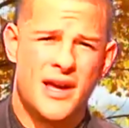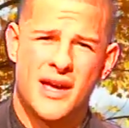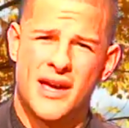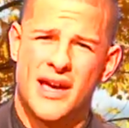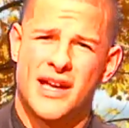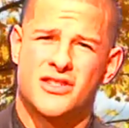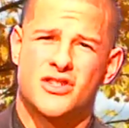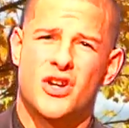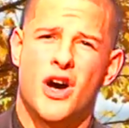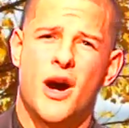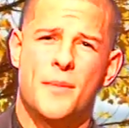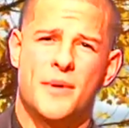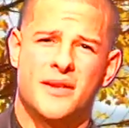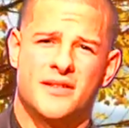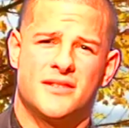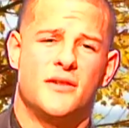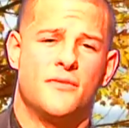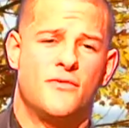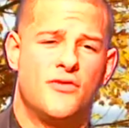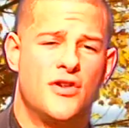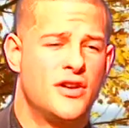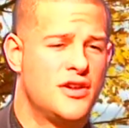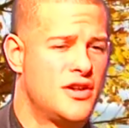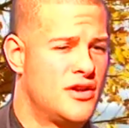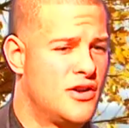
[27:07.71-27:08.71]
It taught me to
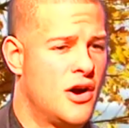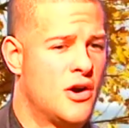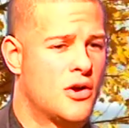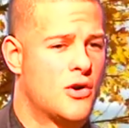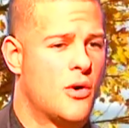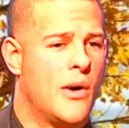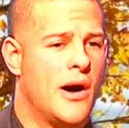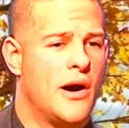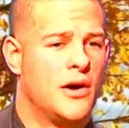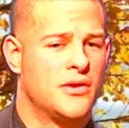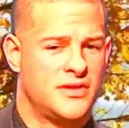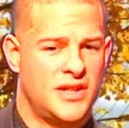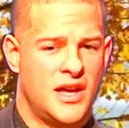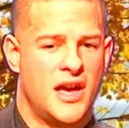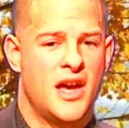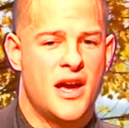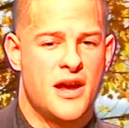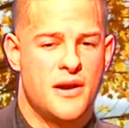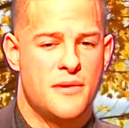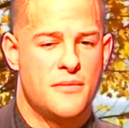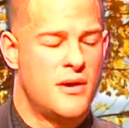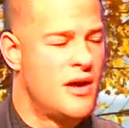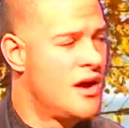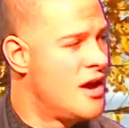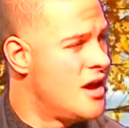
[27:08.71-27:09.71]
really, go out
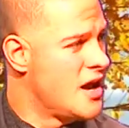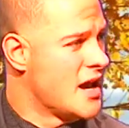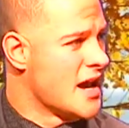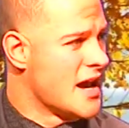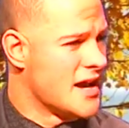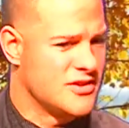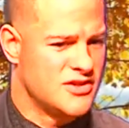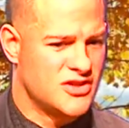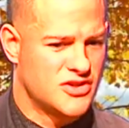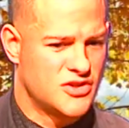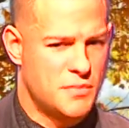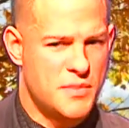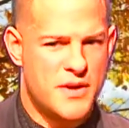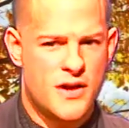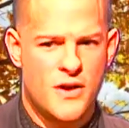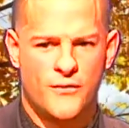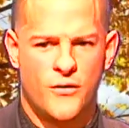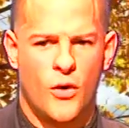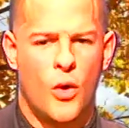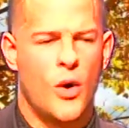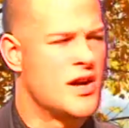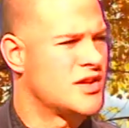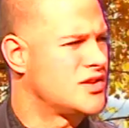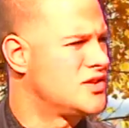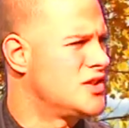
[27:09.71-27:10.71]
there and just be a
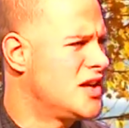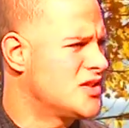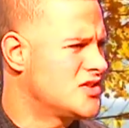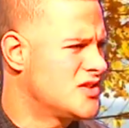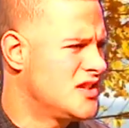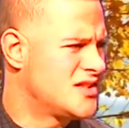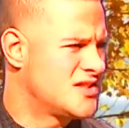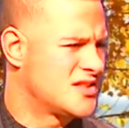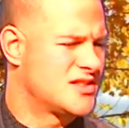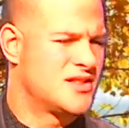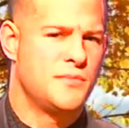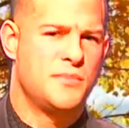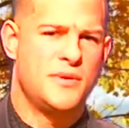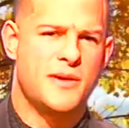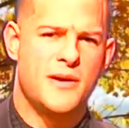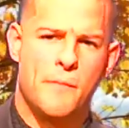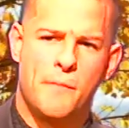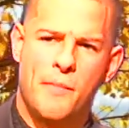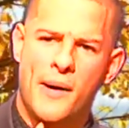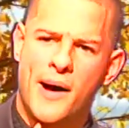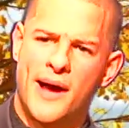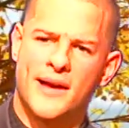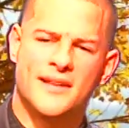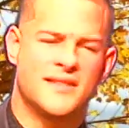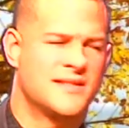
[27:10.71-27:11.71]
voice, not just to be a
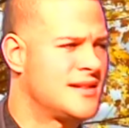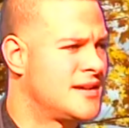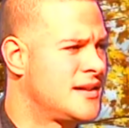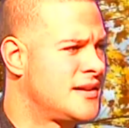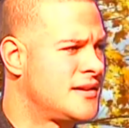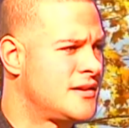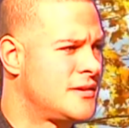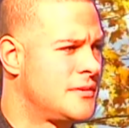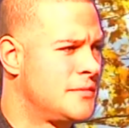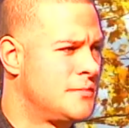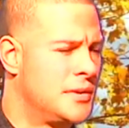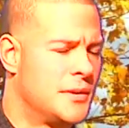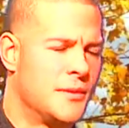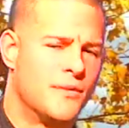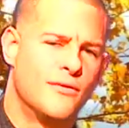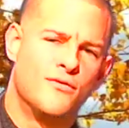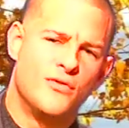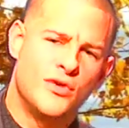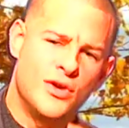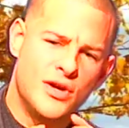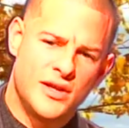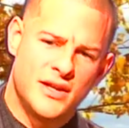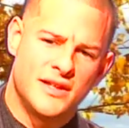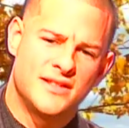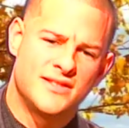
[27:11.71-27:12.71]
bystander, but
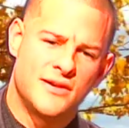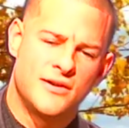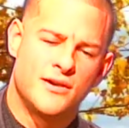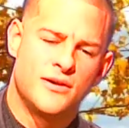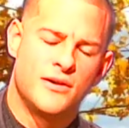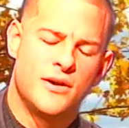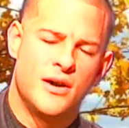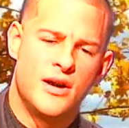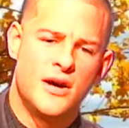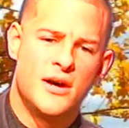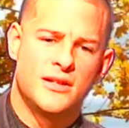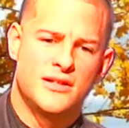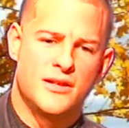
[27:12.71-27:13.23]
really to